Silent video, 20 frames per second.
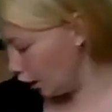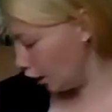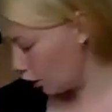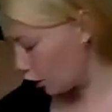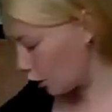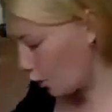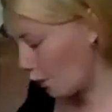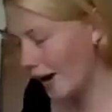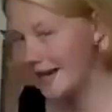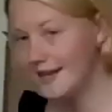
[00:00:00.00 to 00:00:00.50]

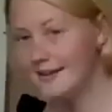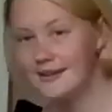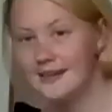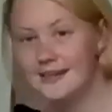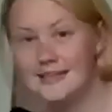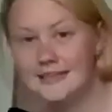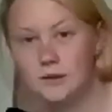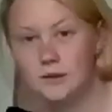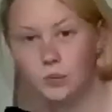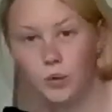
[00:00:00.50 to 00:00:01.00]
the way that
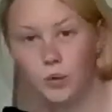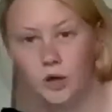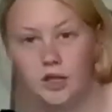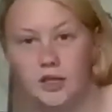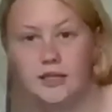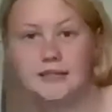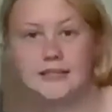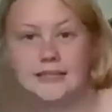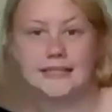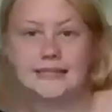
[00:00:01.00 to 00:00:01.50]
this
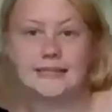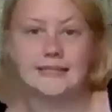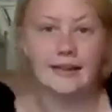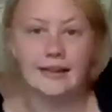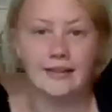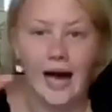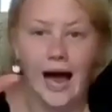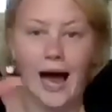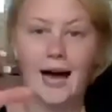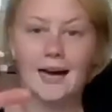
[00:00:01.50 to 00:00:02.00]
works is that
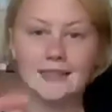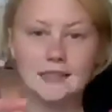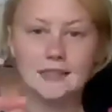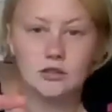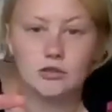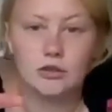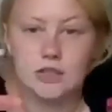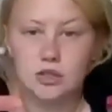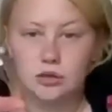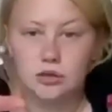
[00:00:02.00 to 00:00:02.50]
the ice
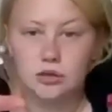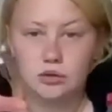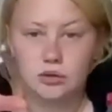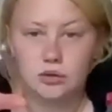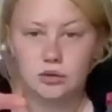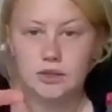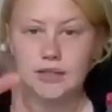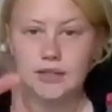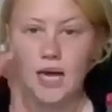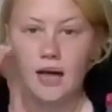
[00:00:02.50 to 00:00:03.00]

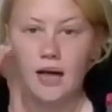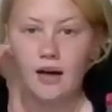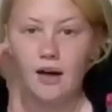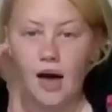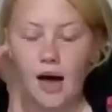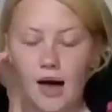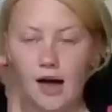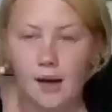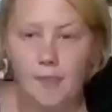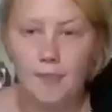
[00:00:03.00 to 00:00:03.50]
crystals
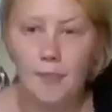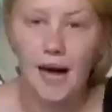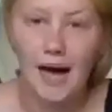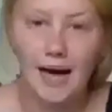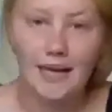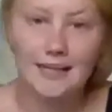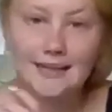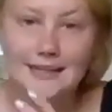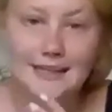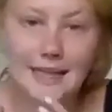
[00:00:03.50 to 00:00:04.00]

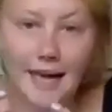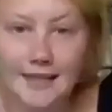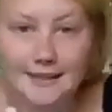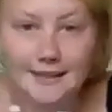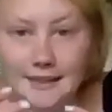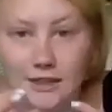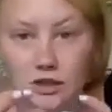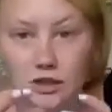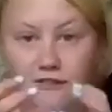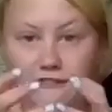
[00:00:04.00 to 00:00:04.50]
are
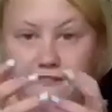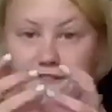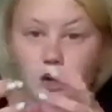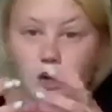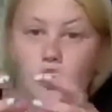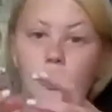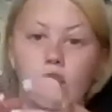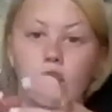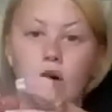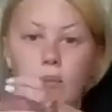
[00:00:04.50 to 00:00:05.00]
starting to
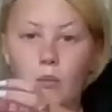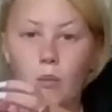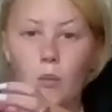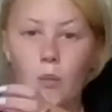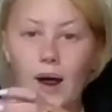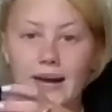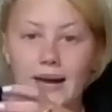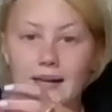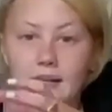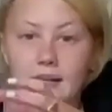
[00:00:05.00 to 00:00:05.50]
form
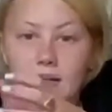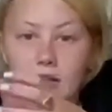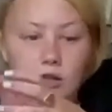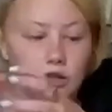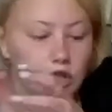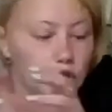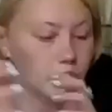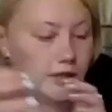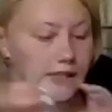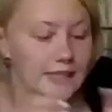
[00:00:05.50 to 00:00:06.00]
when the
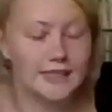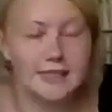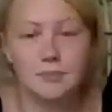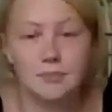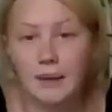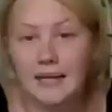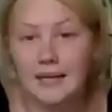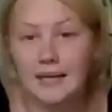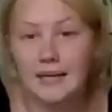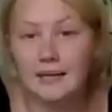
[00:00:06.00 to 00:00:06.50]
drink has
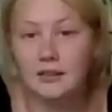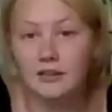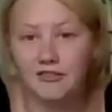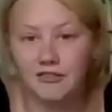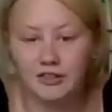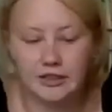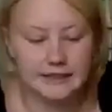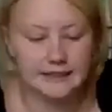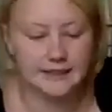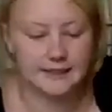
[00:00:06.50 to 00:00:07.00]
been in the
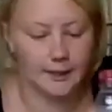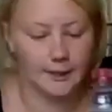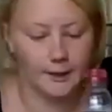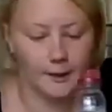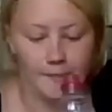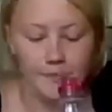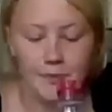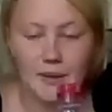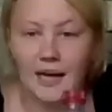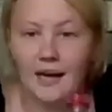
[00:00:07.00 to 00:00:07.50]
freezer.
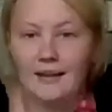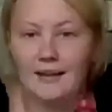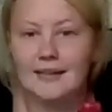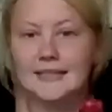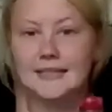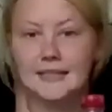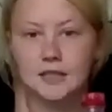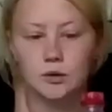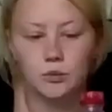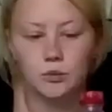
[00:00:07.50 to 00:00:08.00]
And
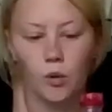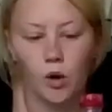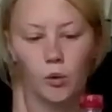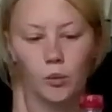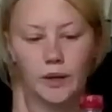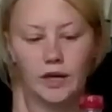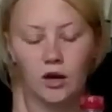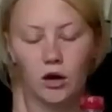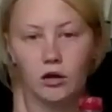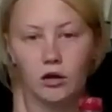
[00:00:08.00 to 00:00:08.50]
this is what
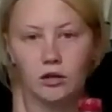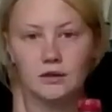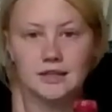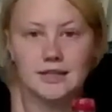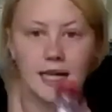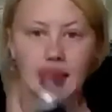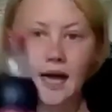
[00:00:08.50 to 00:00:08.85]
we called,